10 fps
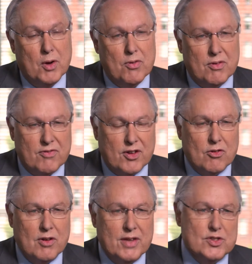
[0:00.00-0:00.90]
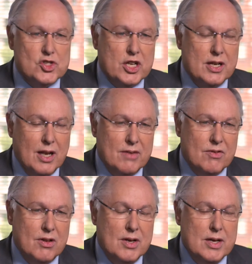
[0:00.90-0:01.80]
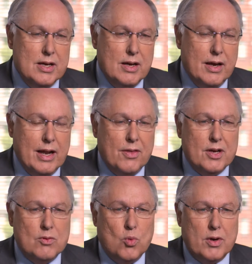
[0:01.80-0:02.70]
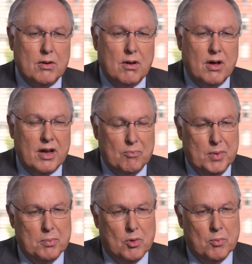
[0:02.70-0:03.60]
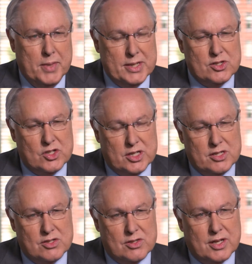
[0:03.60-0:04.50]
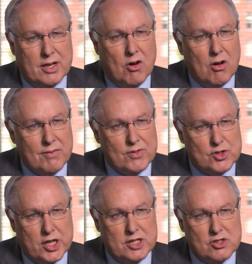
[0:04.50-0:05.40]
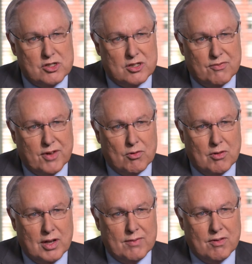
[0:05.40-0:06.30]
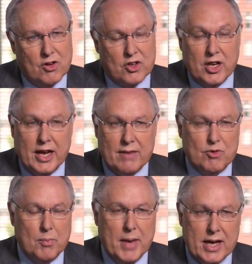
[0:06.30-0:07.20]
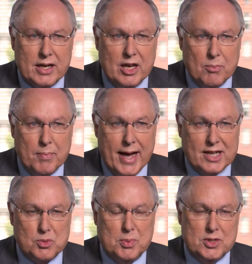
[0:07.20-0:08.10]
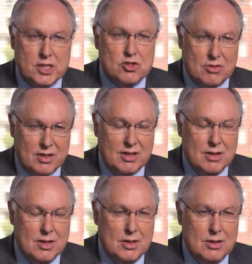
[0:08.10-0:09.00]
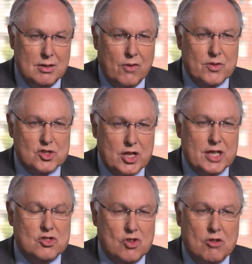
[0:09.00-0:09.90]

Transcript: both the federal and the state level. And I think what a lot of people miss is that all of the changes at the federal level are going to have dramatic impacts potentially on the states